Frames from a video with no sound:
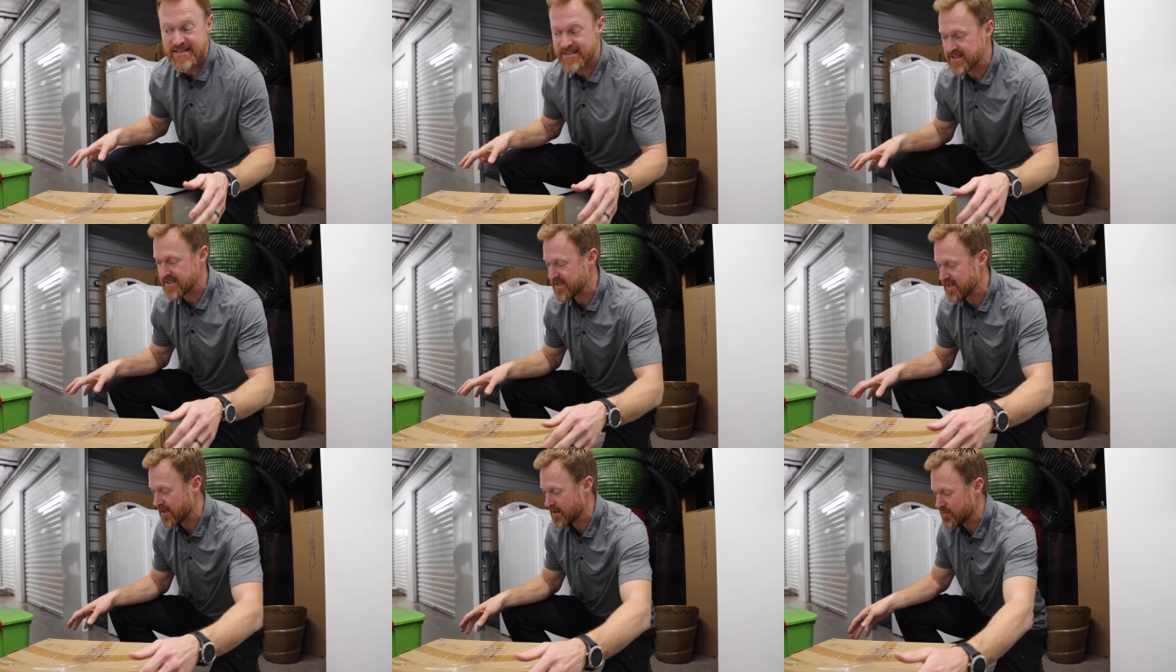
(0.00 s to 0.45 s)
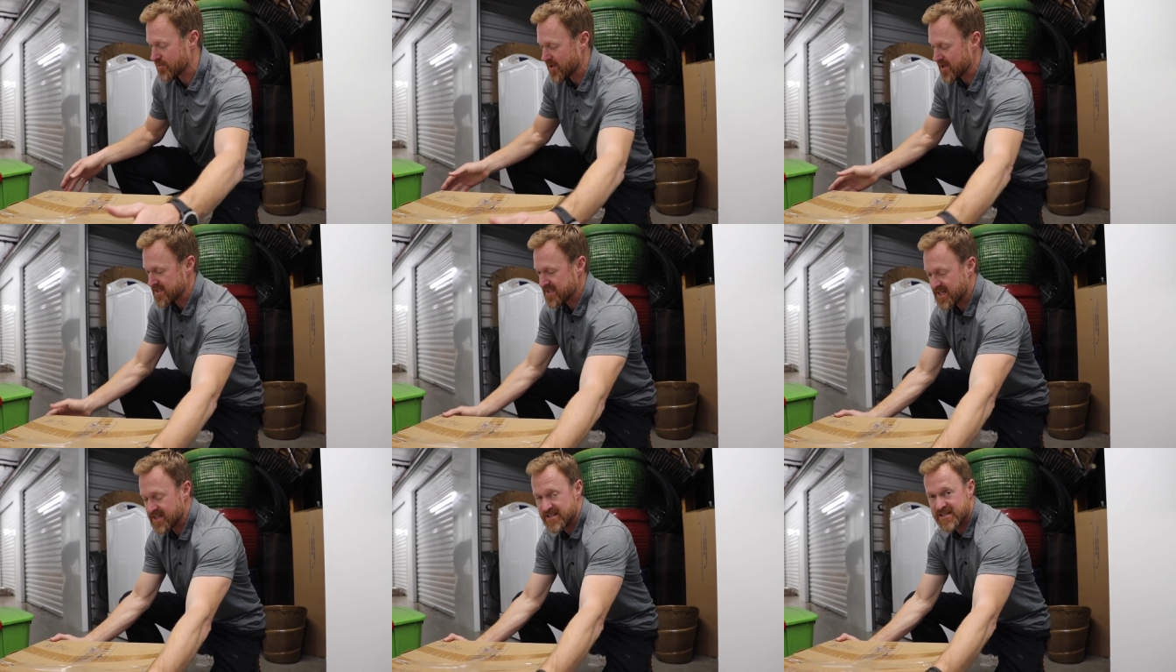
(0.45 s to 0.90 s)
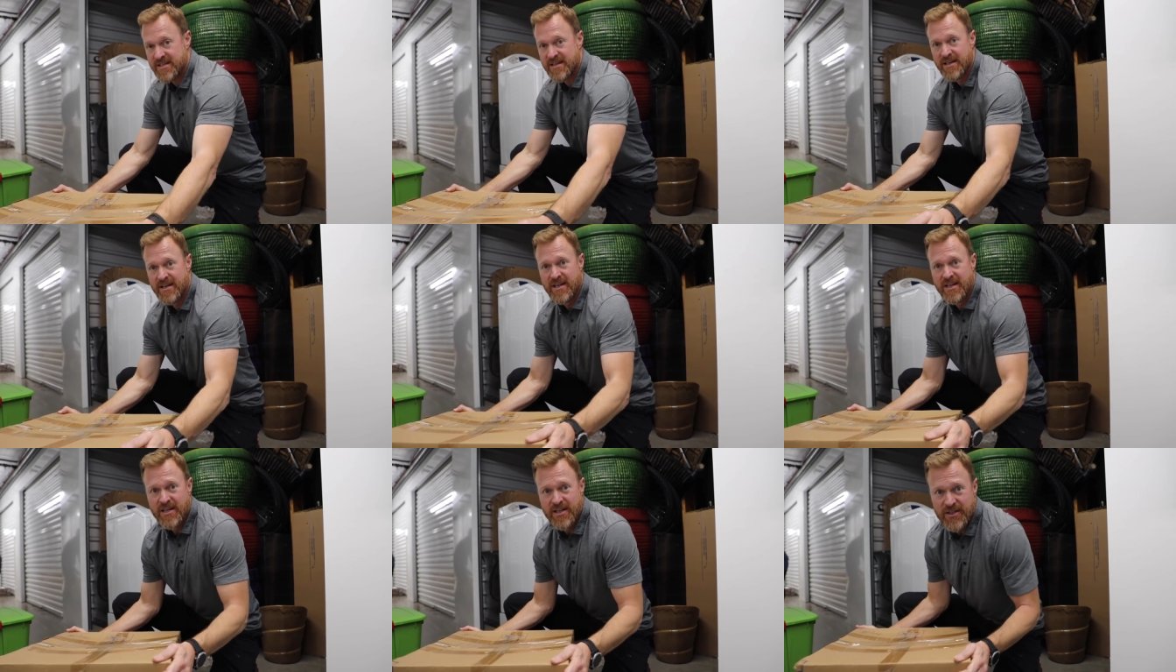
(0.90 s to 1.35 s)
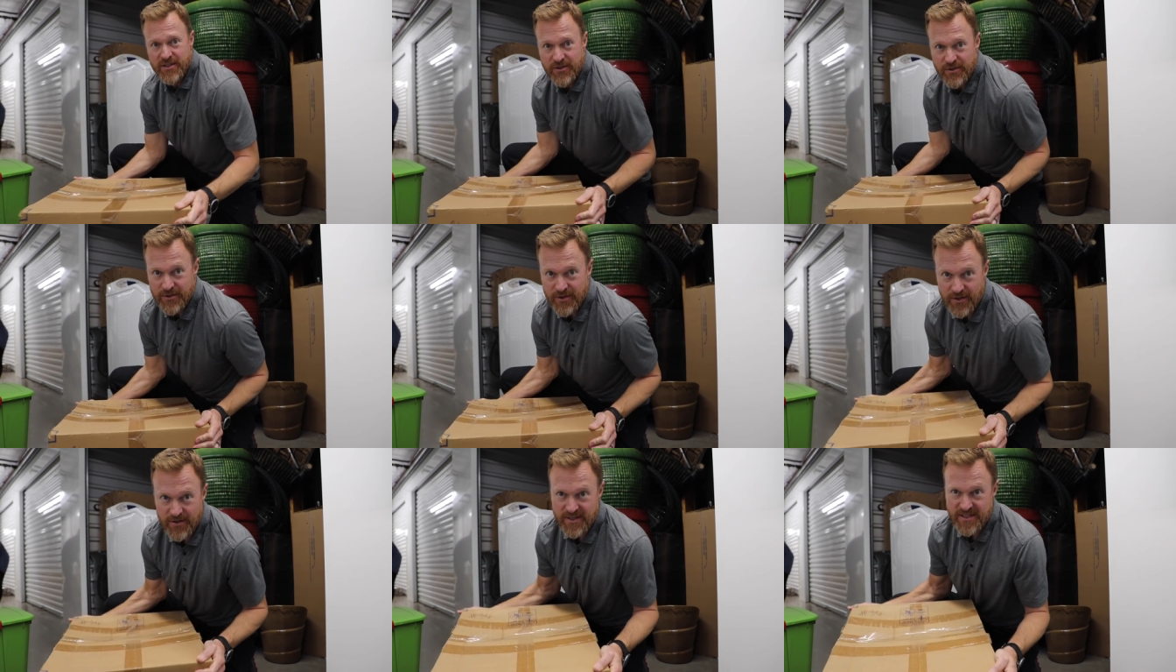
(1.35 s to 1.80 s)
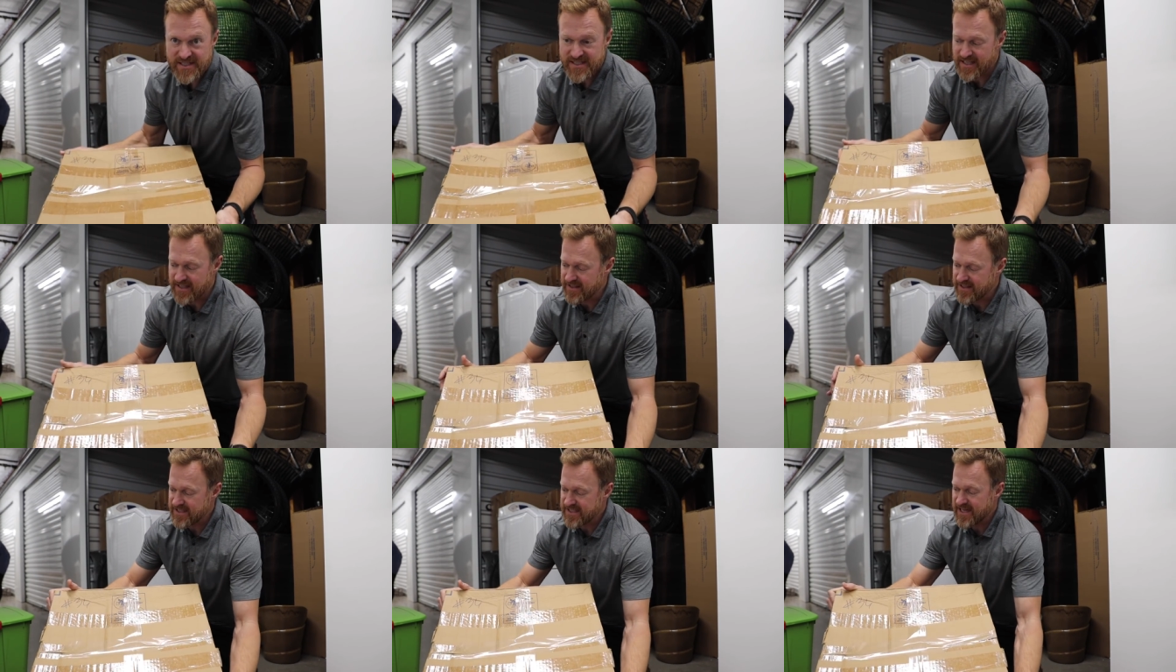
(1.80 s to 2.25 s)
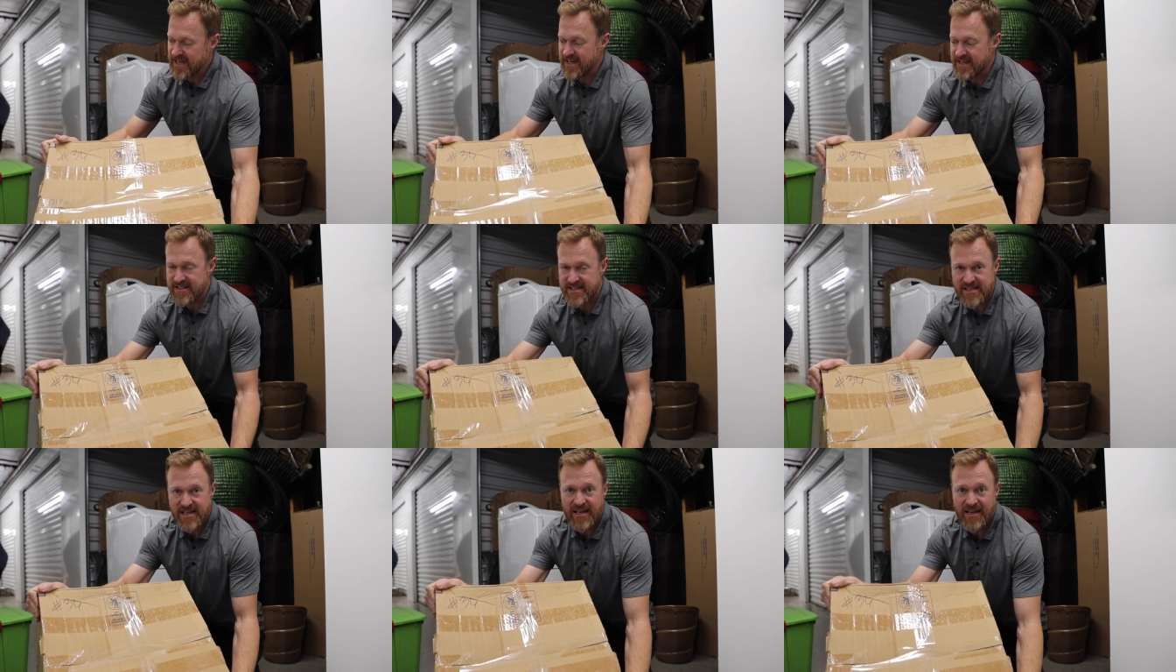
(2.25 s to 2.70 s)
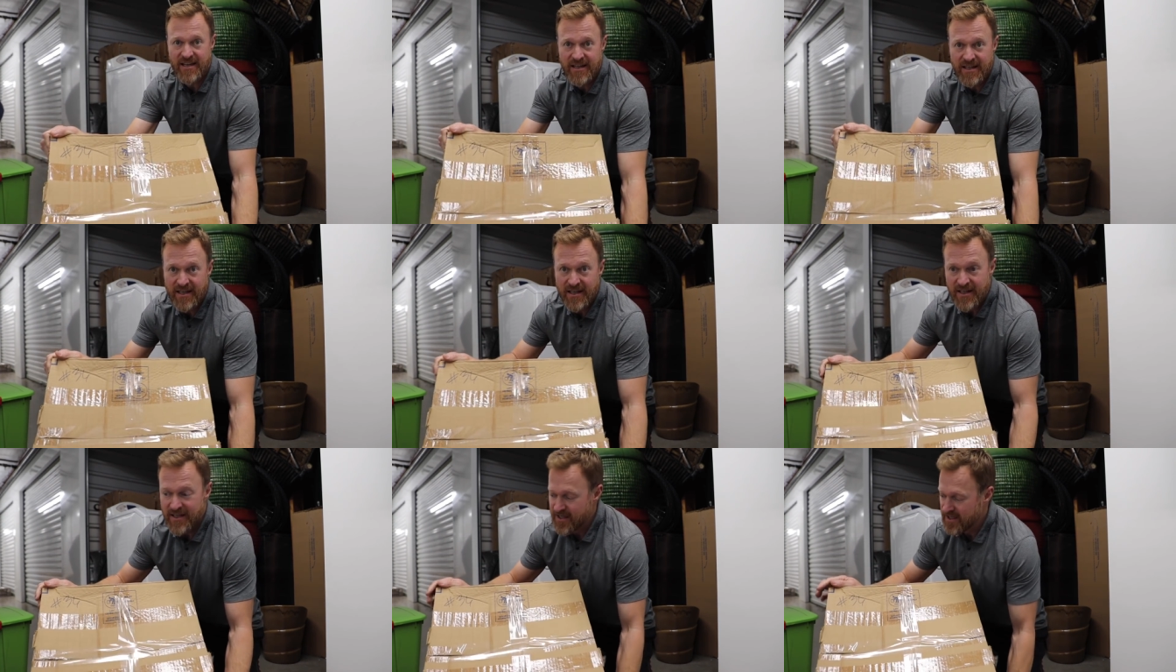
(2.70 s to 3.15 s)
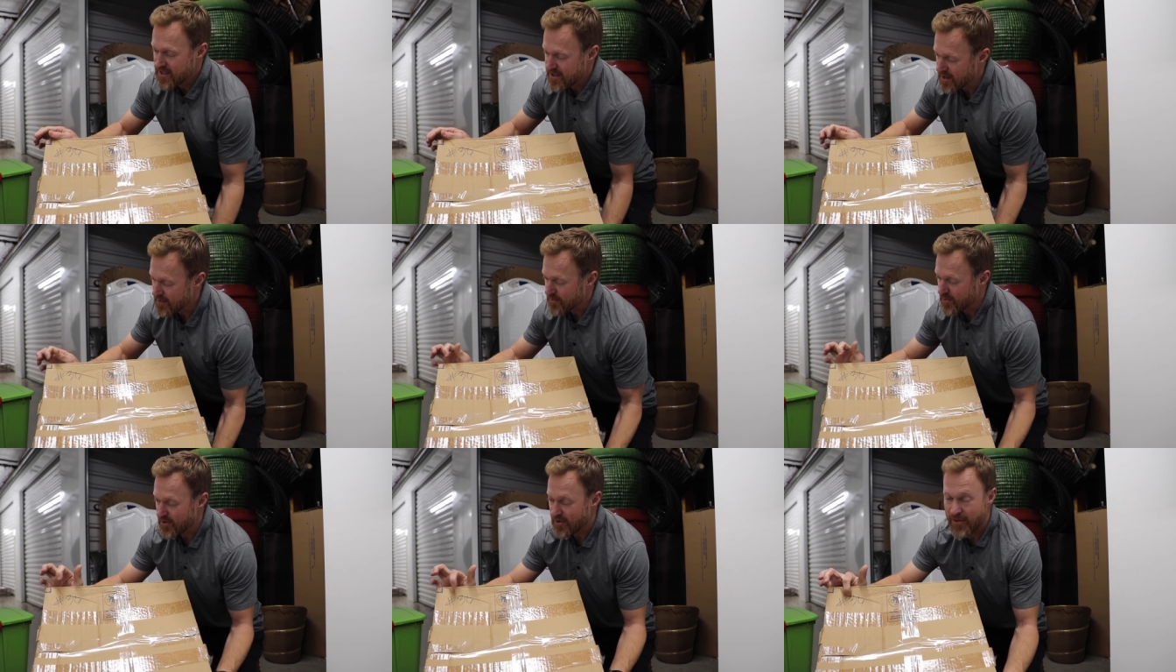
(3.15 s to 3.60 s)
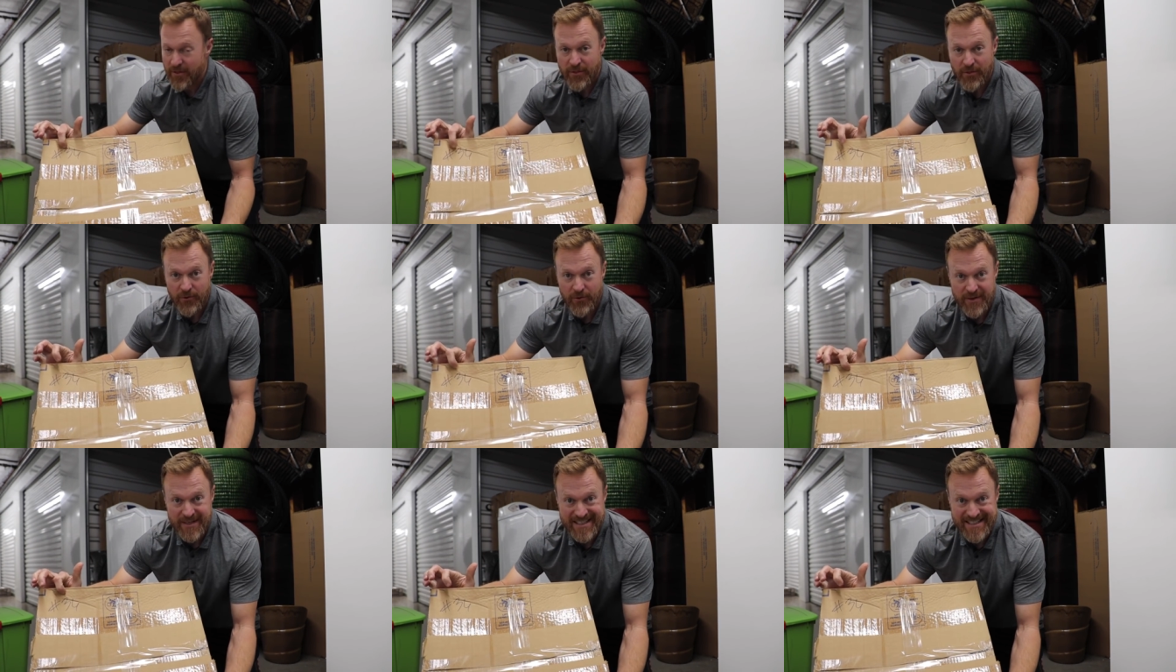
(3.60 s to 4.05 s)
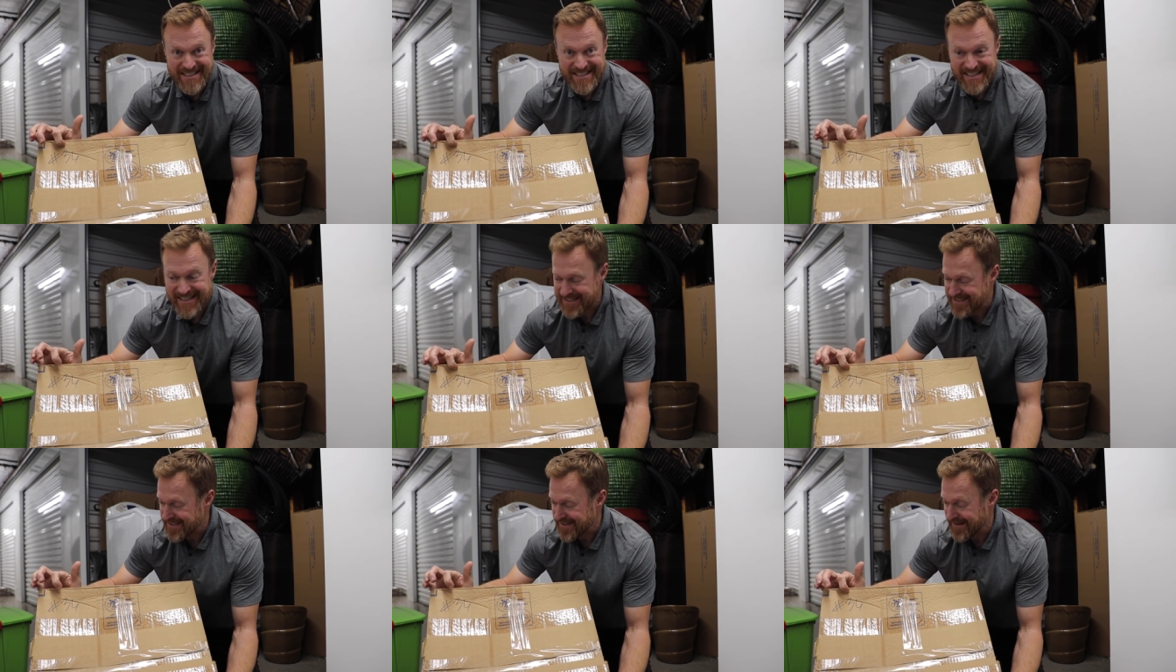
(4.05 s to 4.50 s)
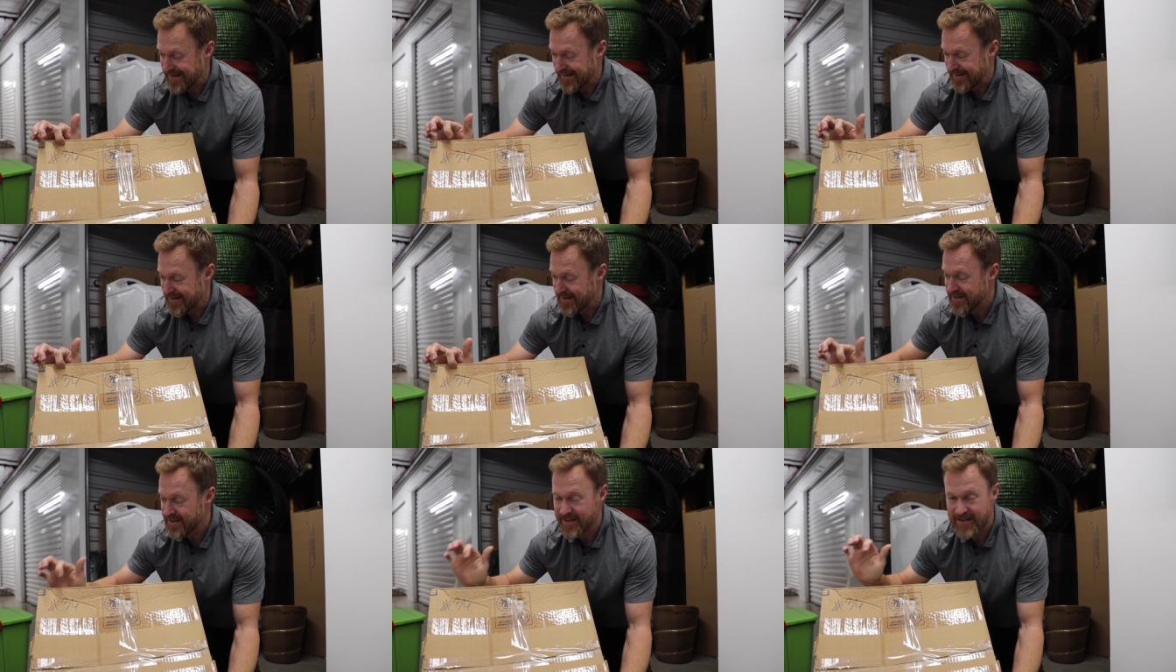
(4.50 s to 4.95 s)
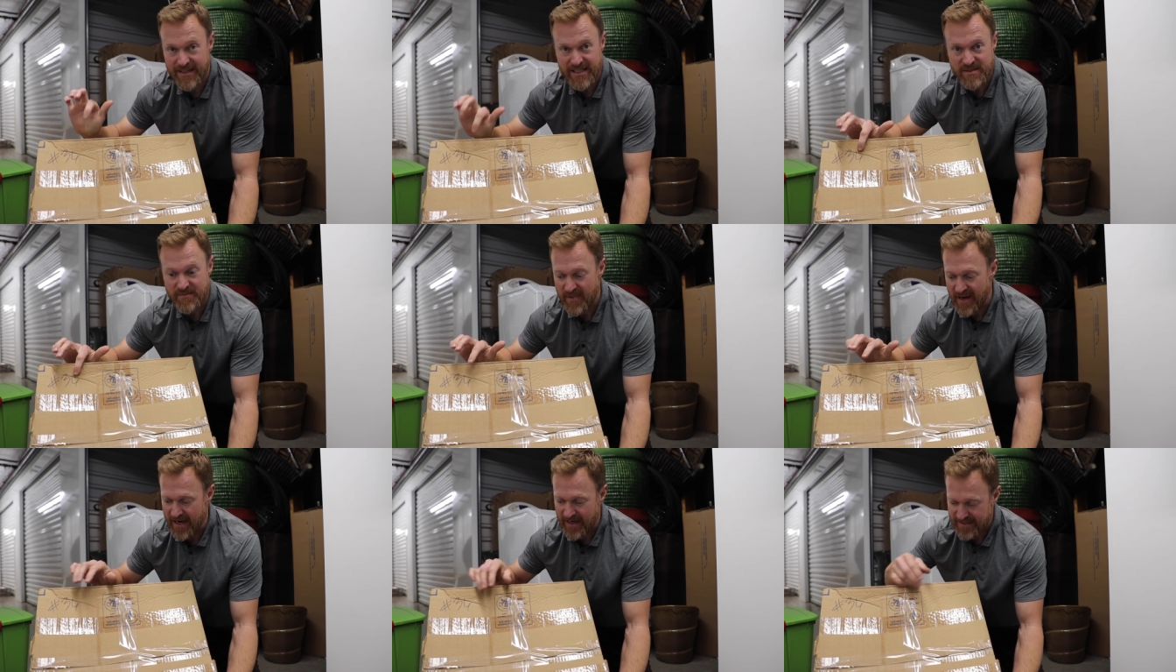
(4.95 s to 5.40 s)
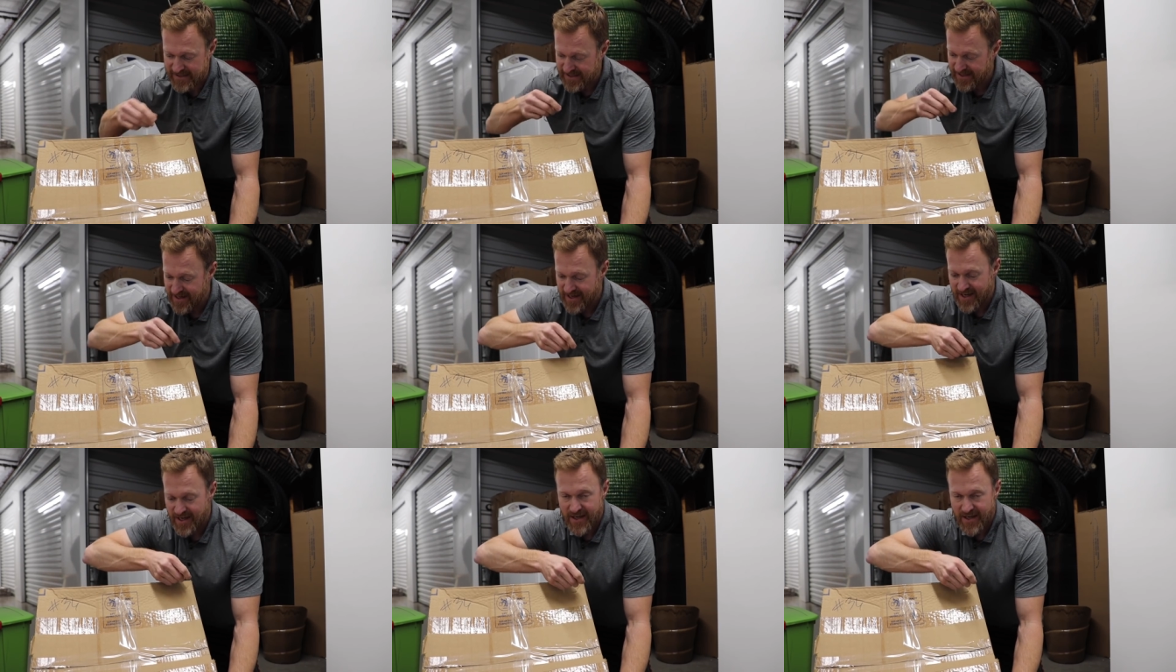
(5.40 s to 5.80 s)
in this entire process. You'll notice that this has number 36 on this box